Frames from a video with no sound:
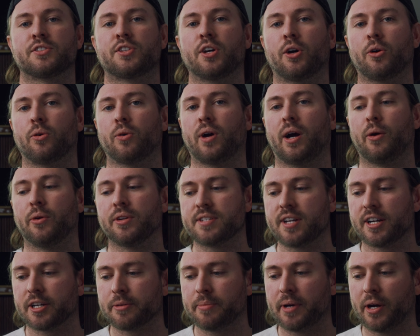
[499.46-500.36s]
So I wanna
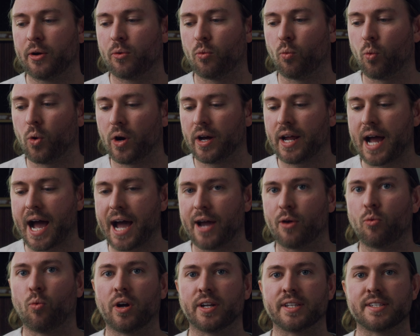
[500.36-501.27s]
talk about what I
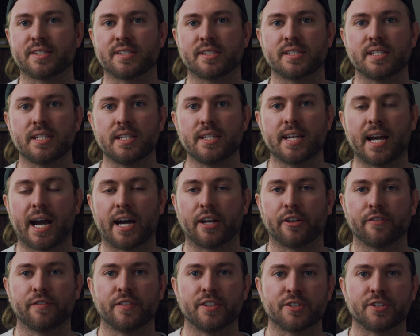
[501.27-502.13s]
wanna see out of